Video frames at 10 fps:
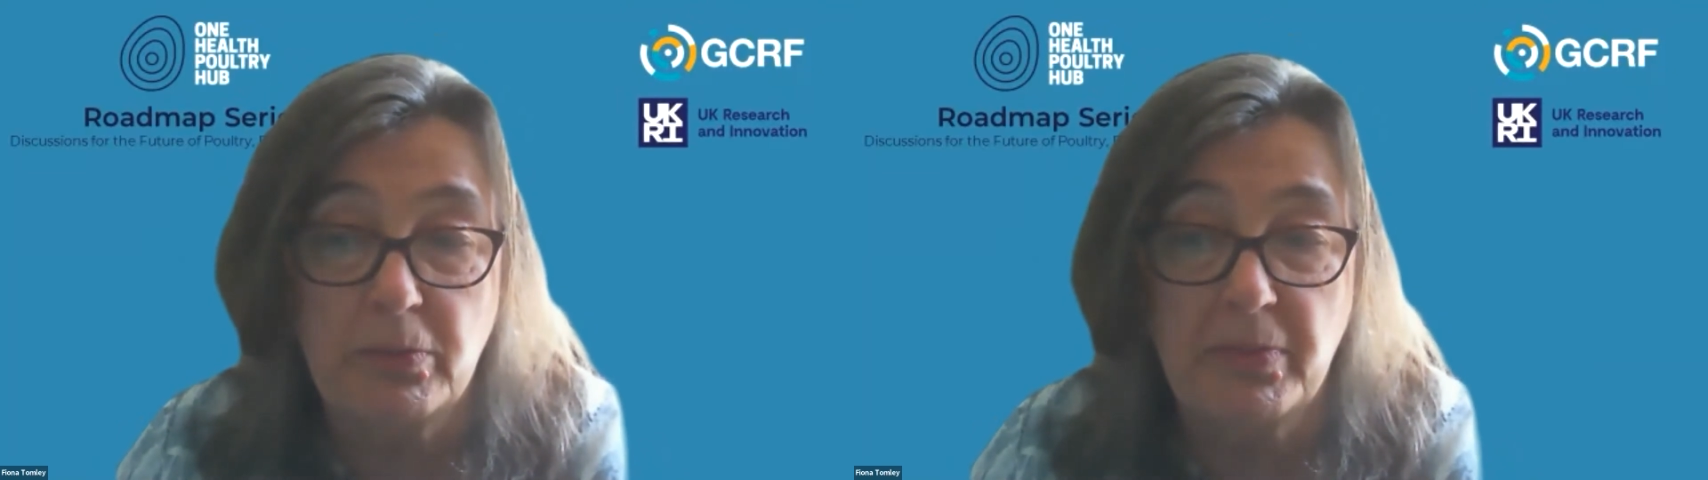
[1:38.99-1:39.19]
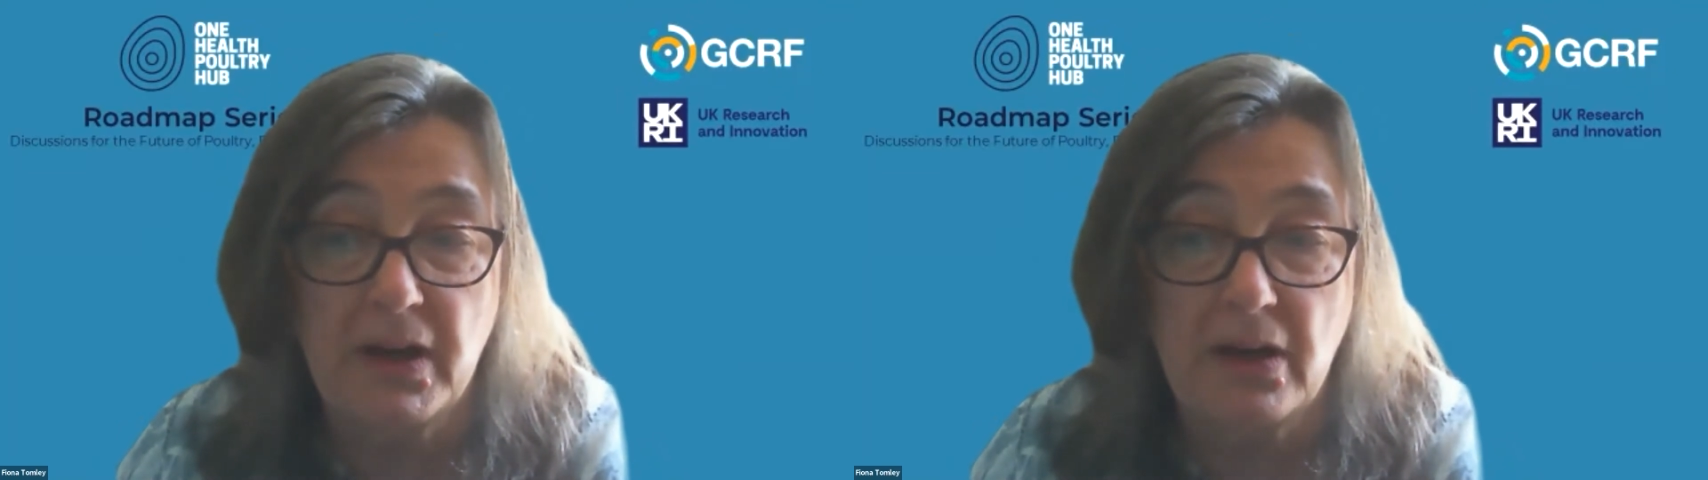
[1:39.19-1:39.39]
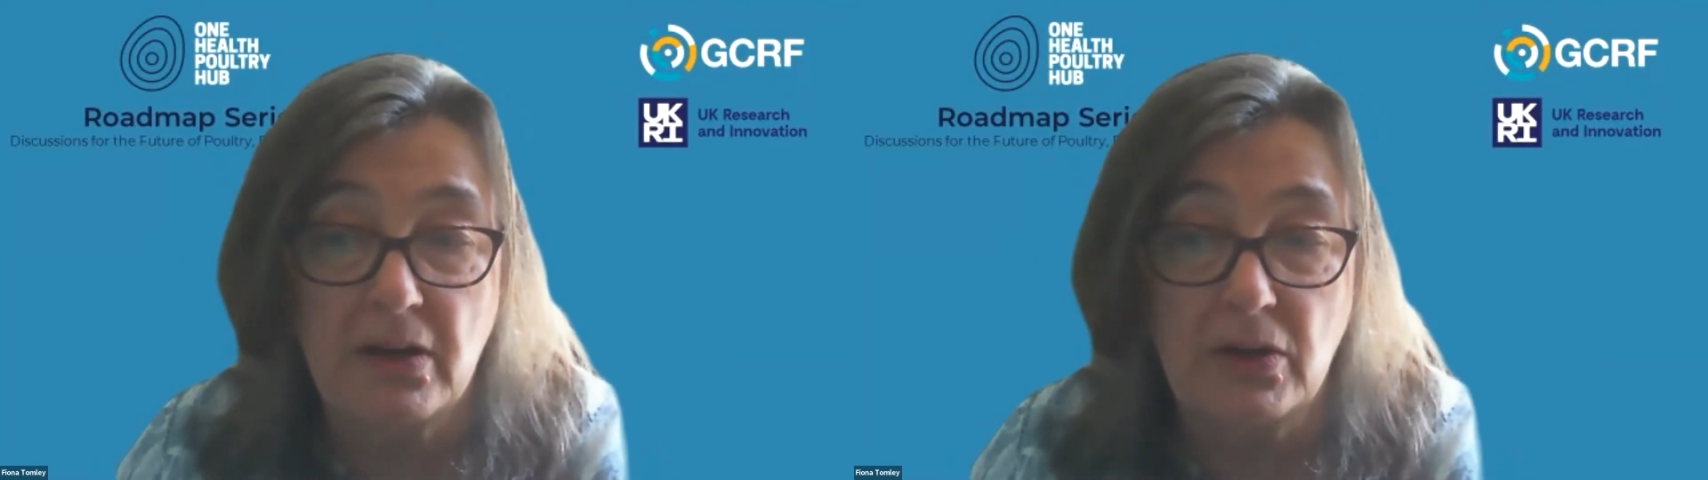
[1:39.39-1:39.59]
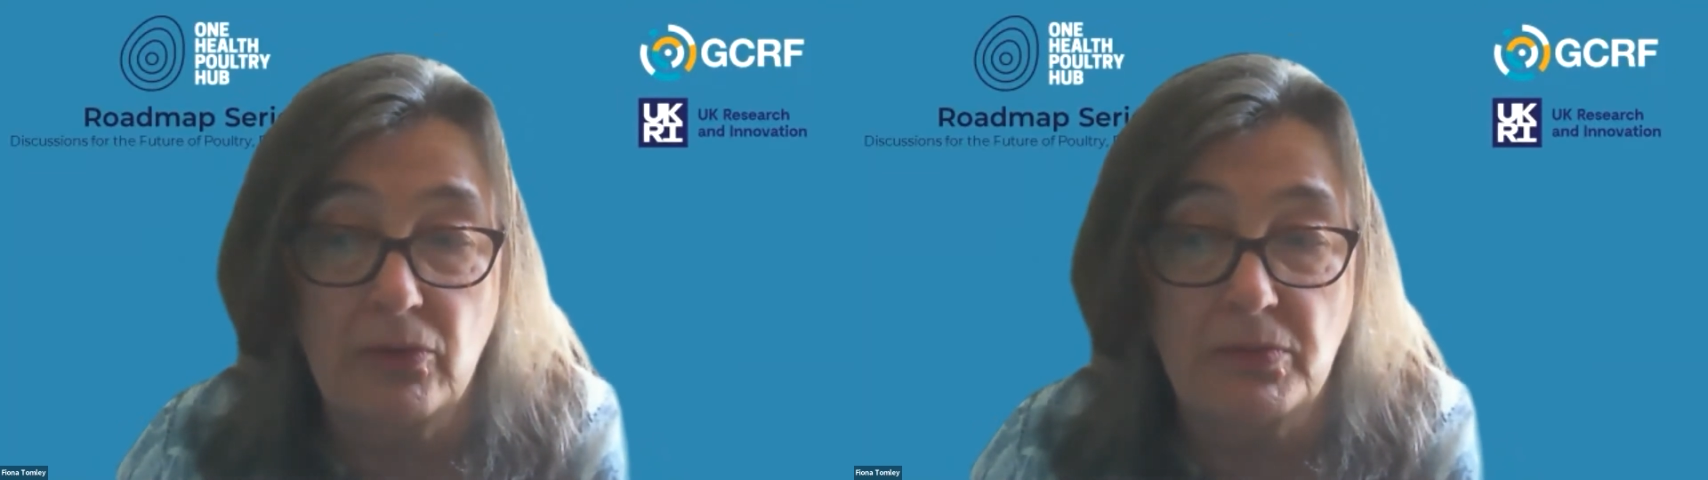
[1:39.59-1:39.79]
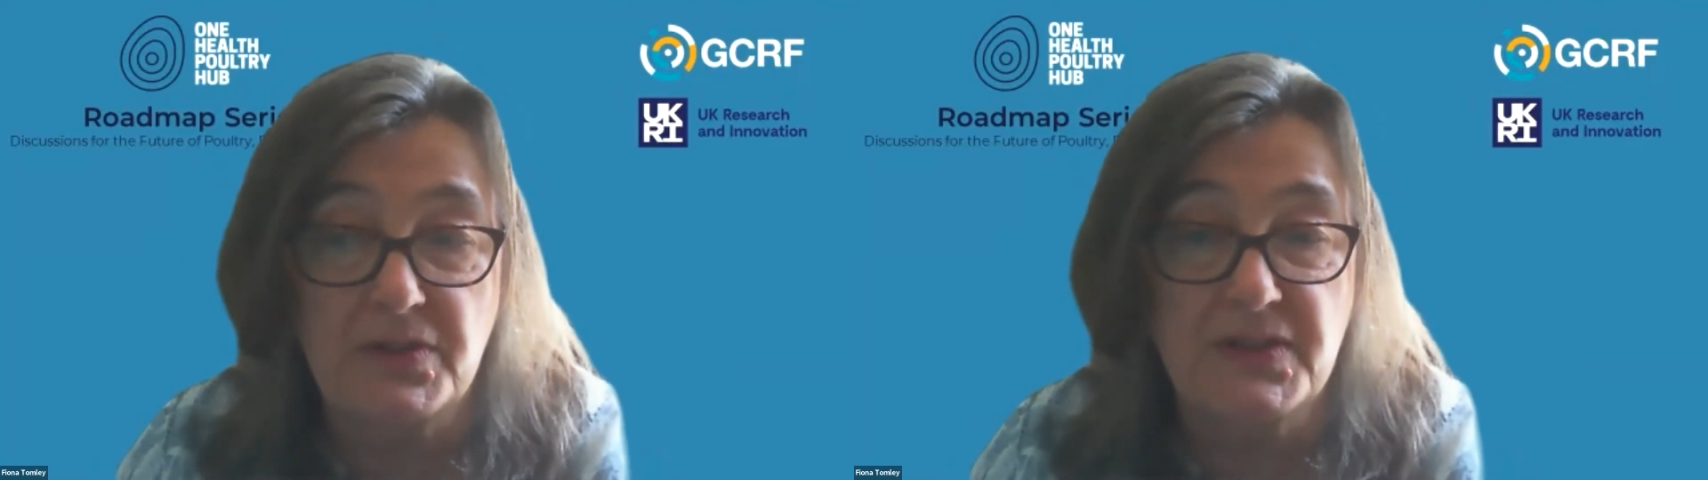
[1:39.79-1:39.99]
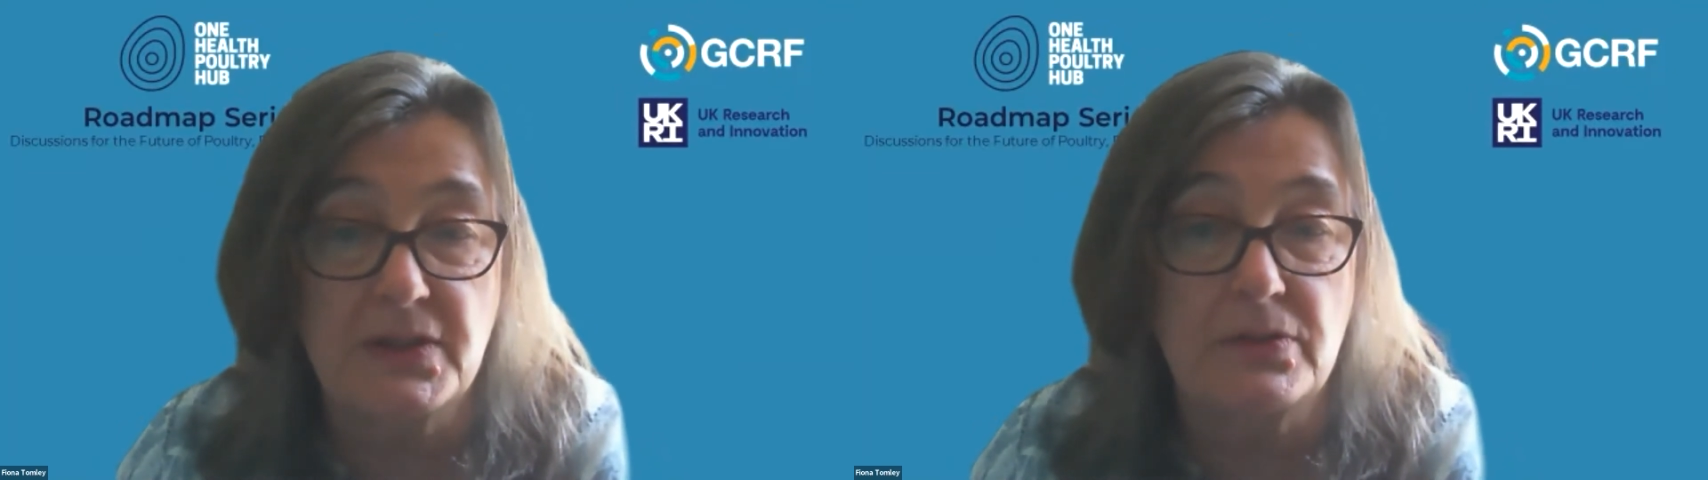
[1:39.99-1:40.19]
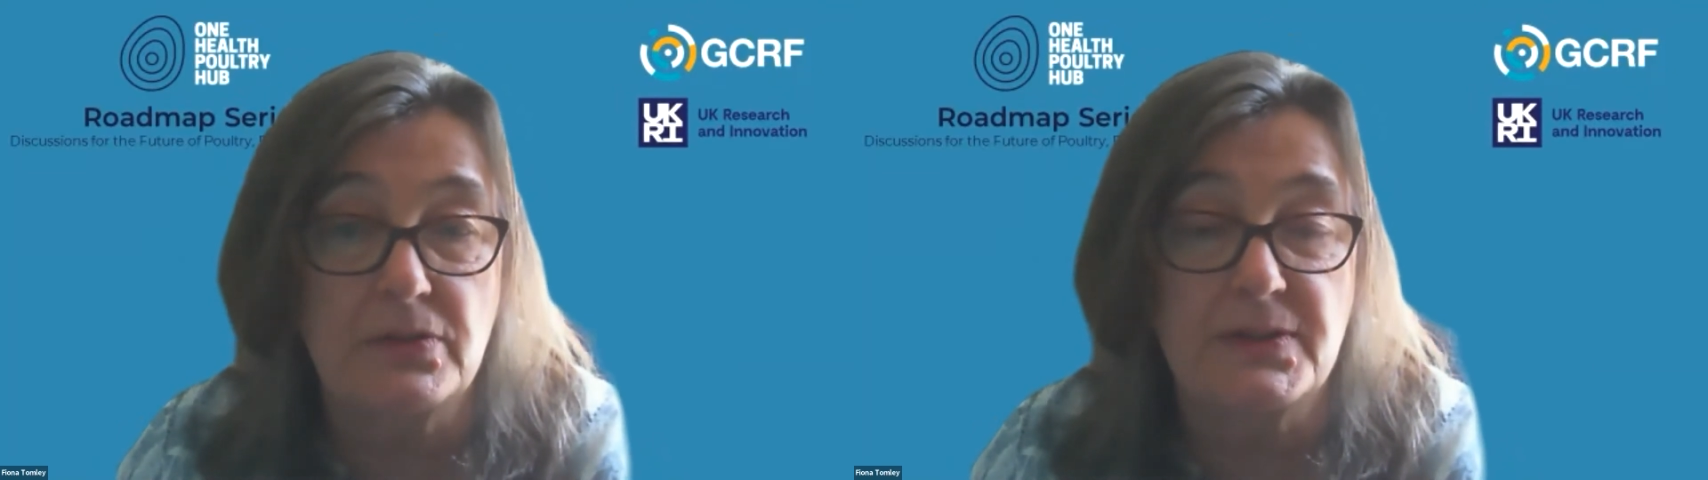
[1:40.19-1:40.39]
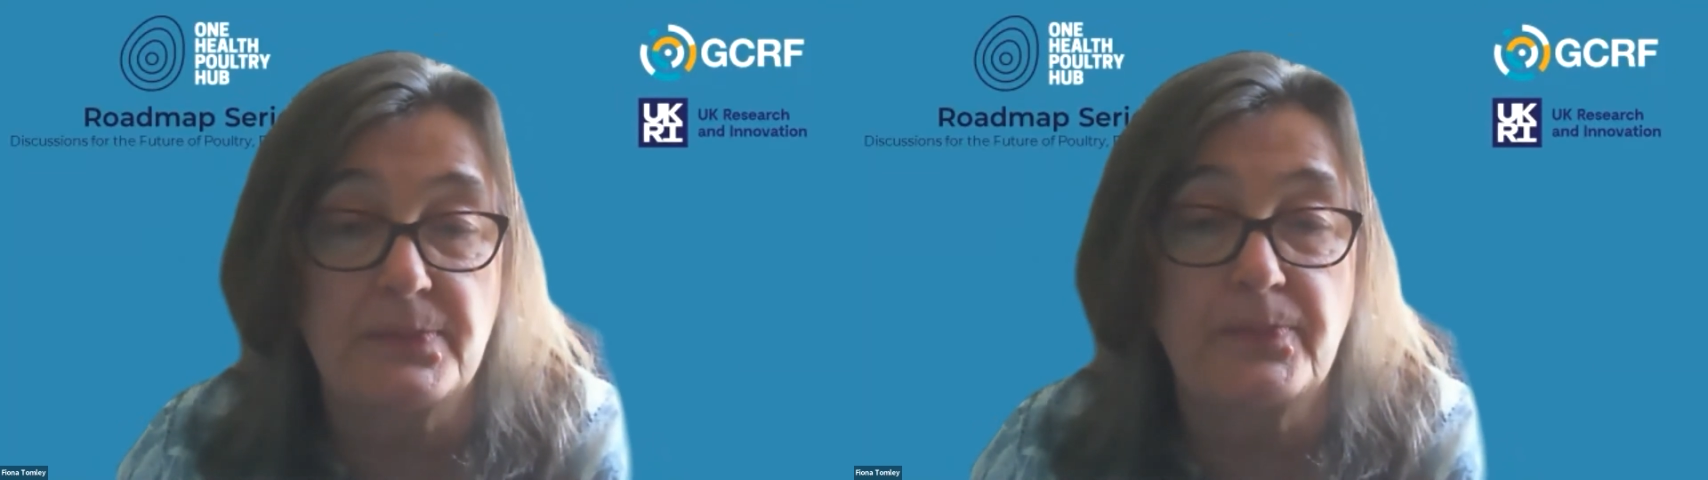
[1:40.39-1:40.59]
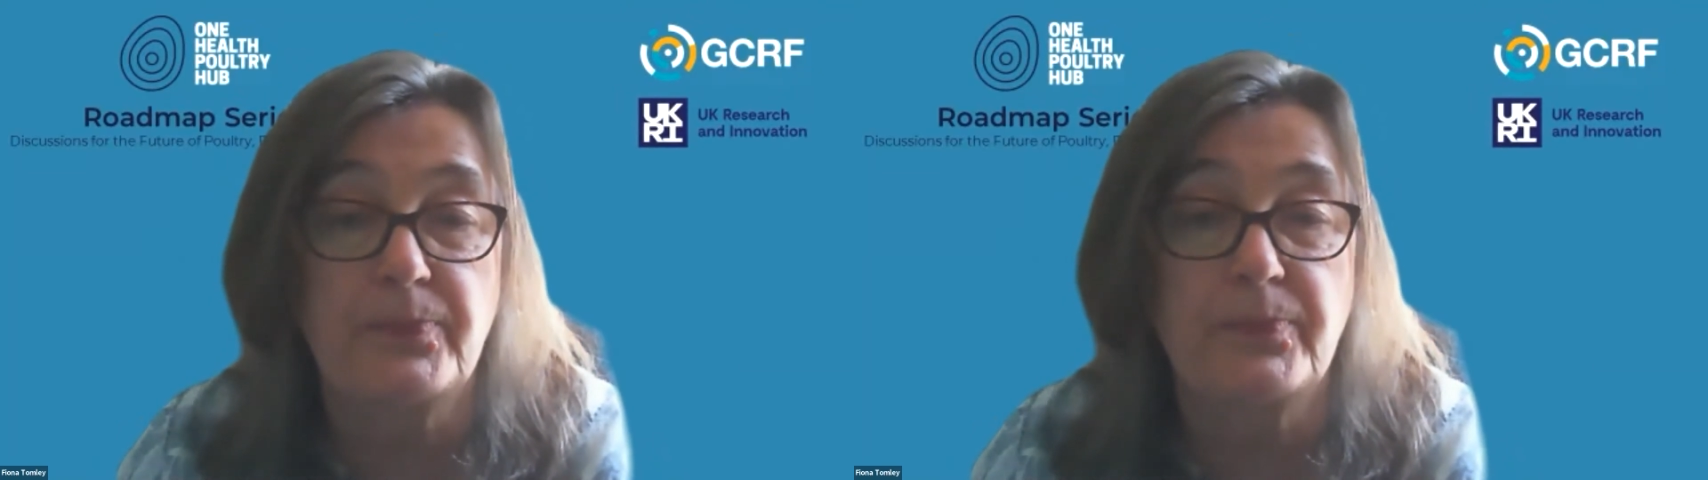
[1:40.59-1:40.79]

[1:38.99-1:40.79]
preparing from the series.